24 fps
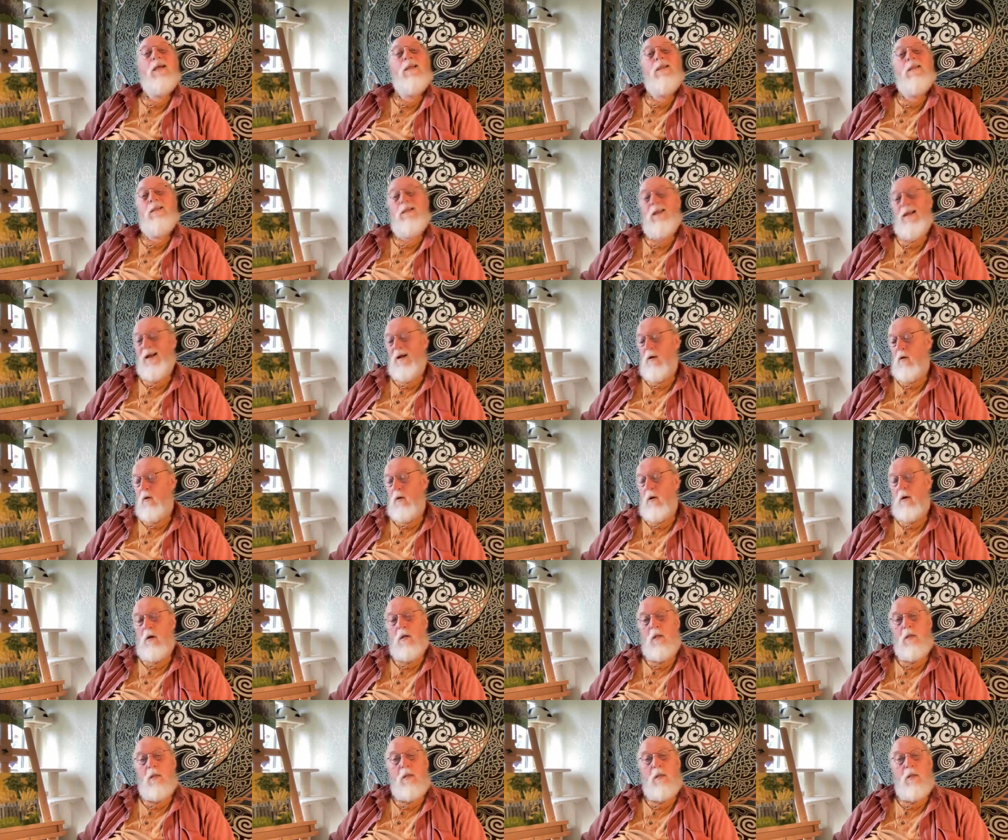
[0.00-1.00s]
Now,
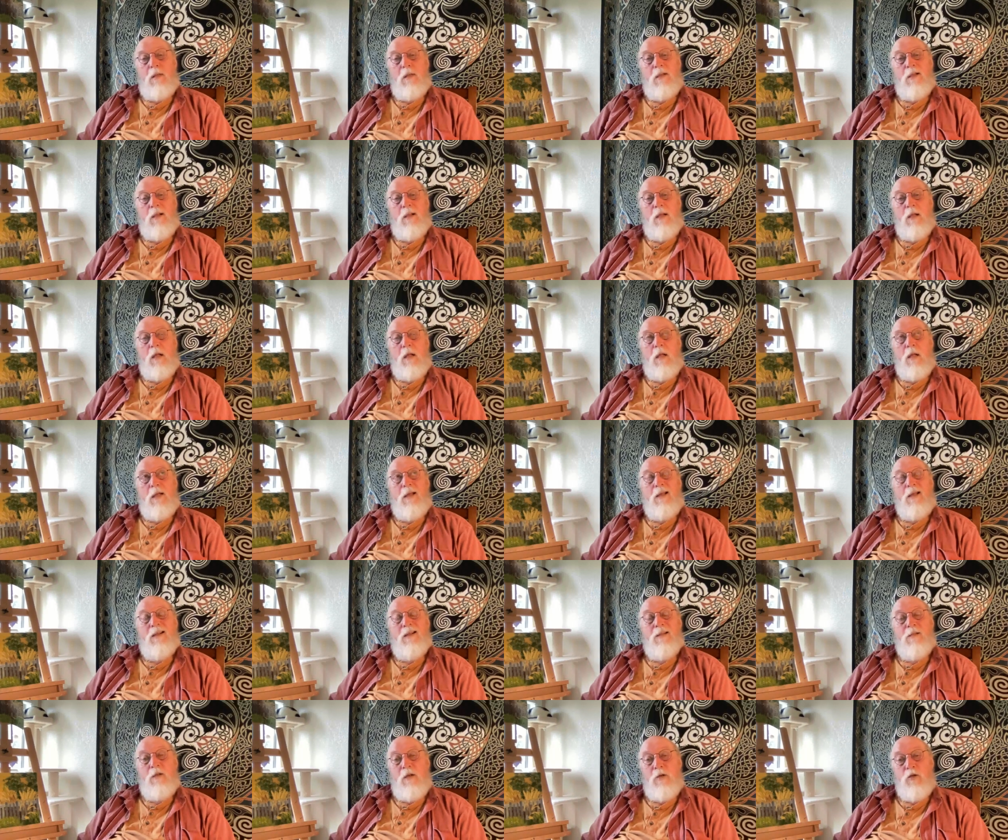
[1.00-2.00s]
in
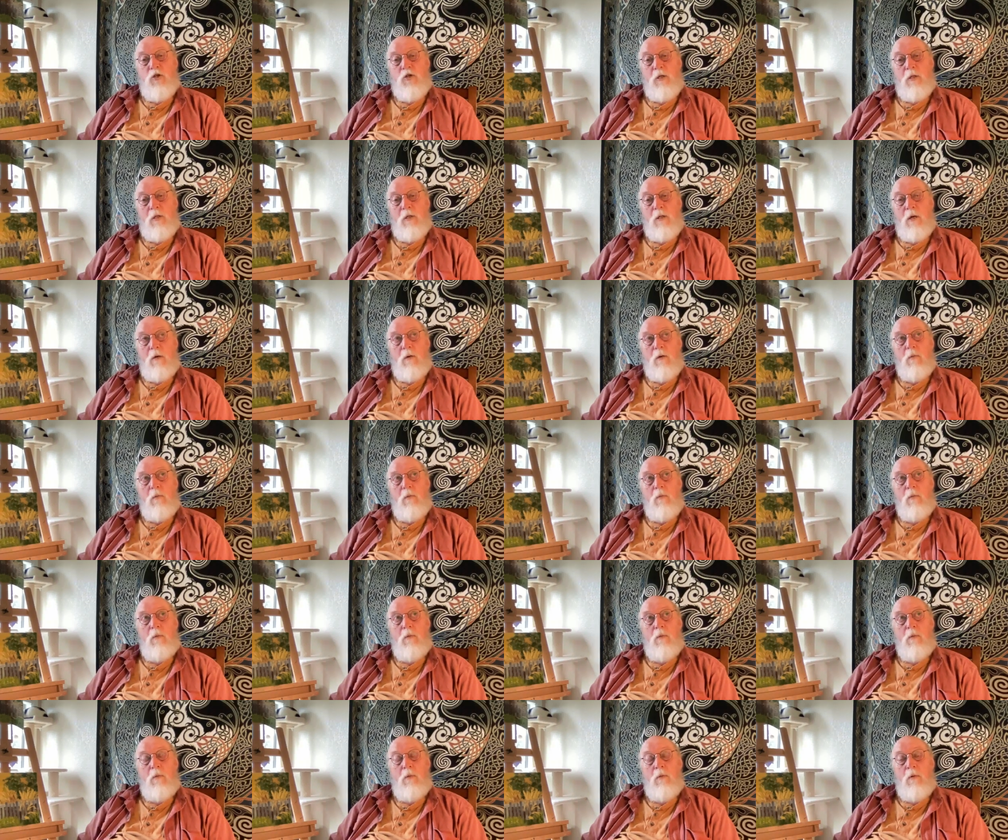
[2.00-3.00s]
addition, though,
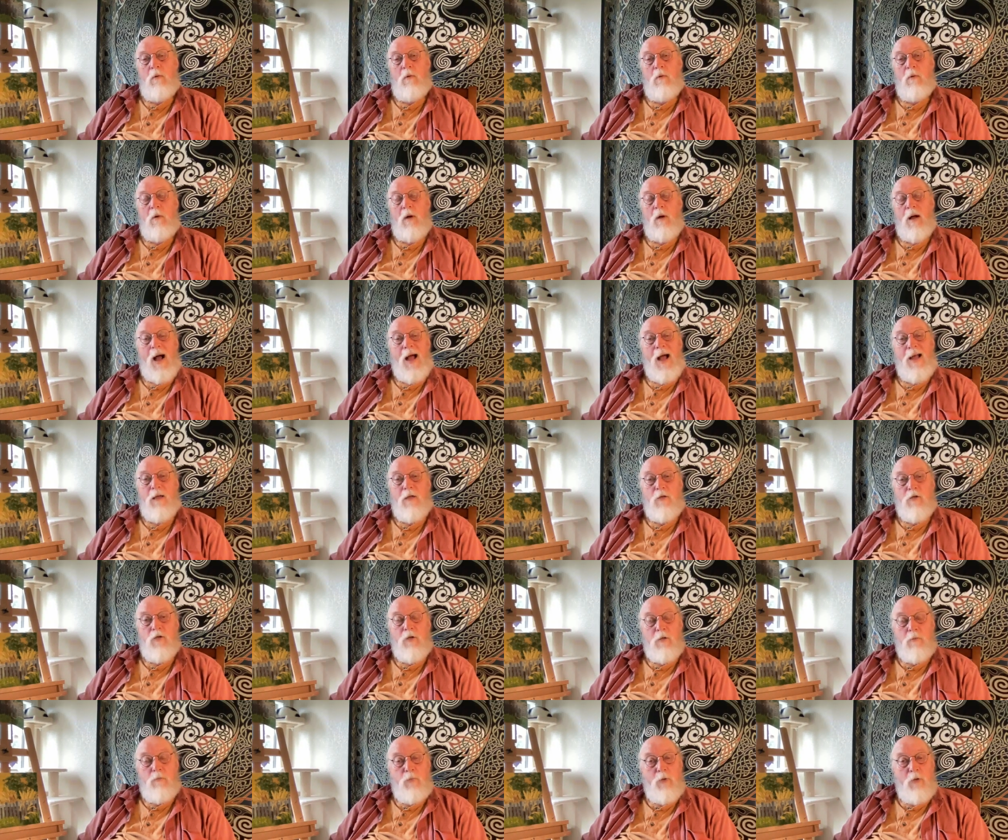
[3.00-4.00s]
I can
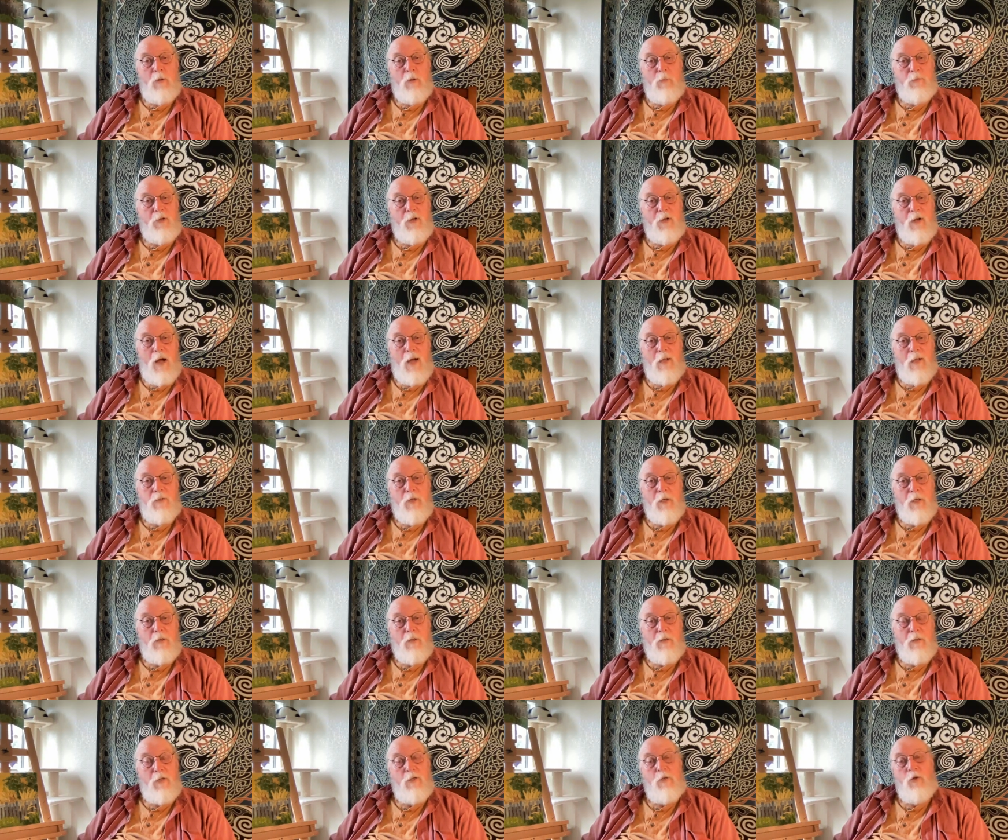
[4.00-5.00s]
just put up the
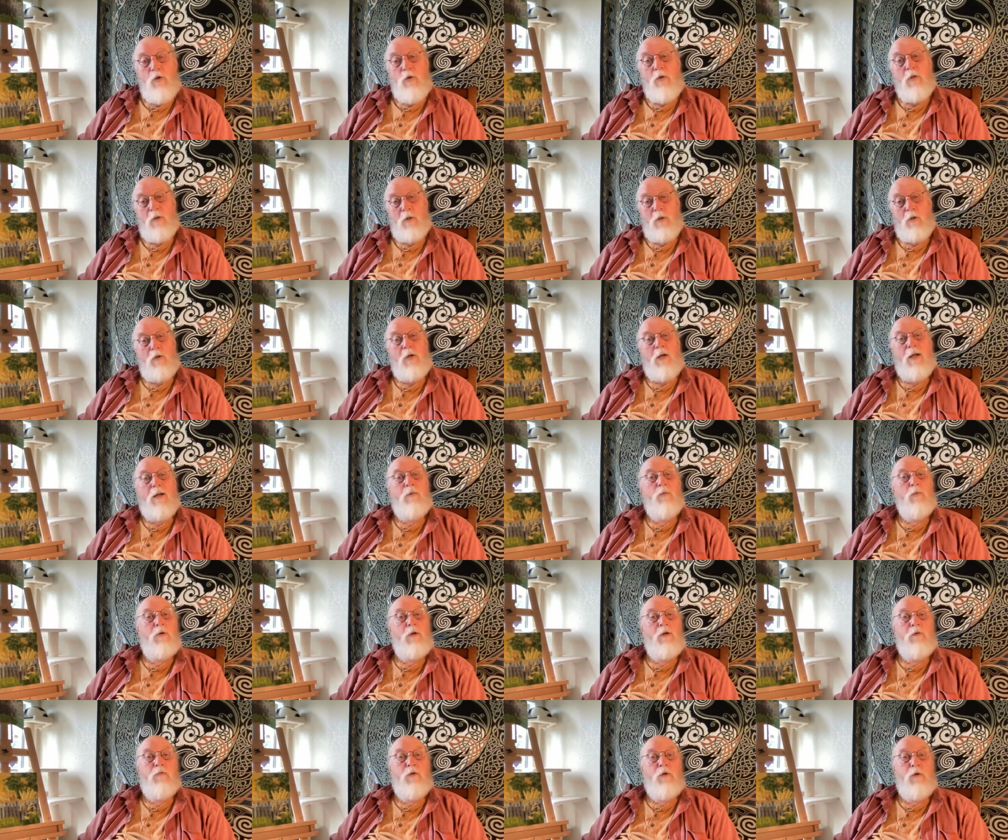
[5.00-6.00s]
content and you can look at it
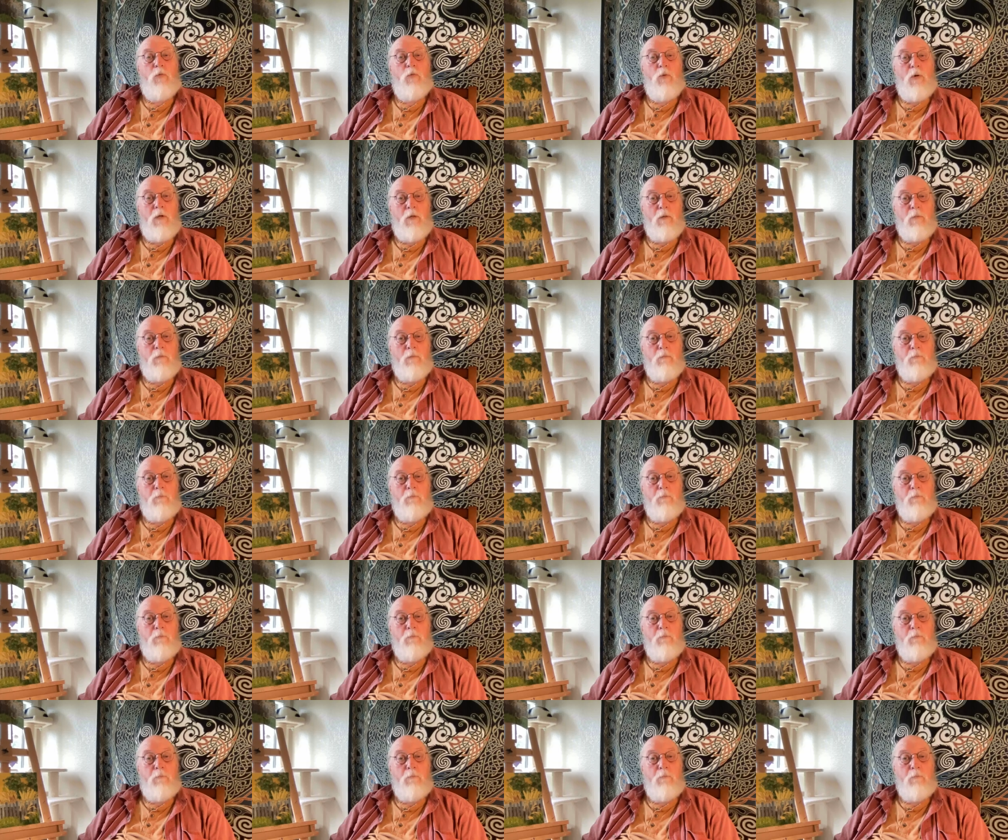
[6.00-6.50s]
whenever you want.